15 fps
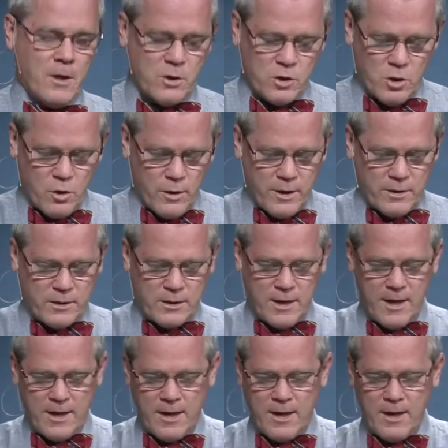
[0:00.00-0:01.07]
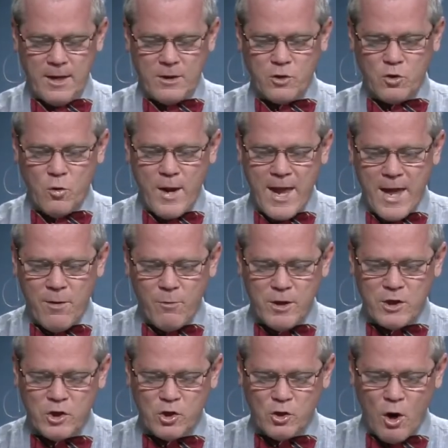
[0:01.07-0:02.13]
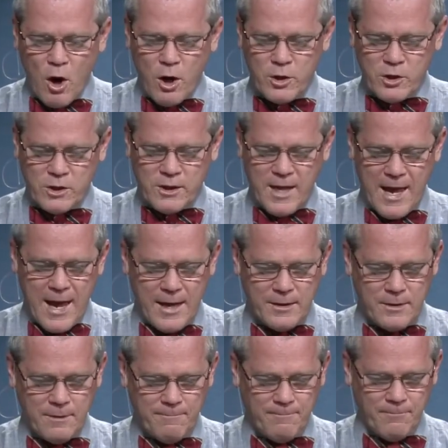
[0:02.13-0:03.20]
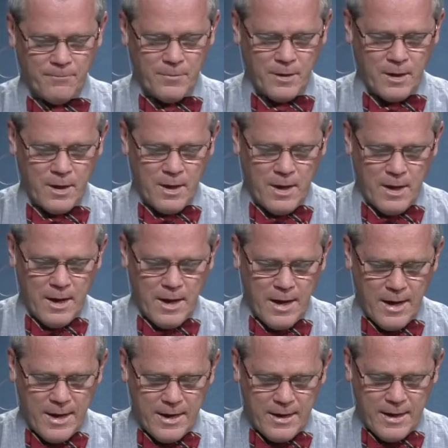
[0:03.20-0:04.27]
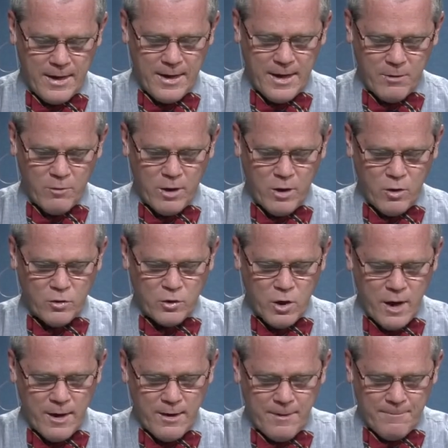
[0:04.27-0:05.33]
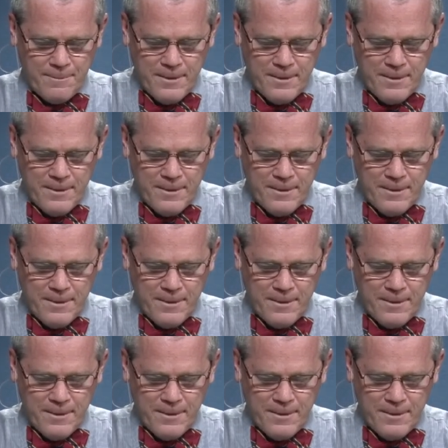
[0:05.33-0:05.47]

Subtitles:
So so Henry starts that, and Henry goes on.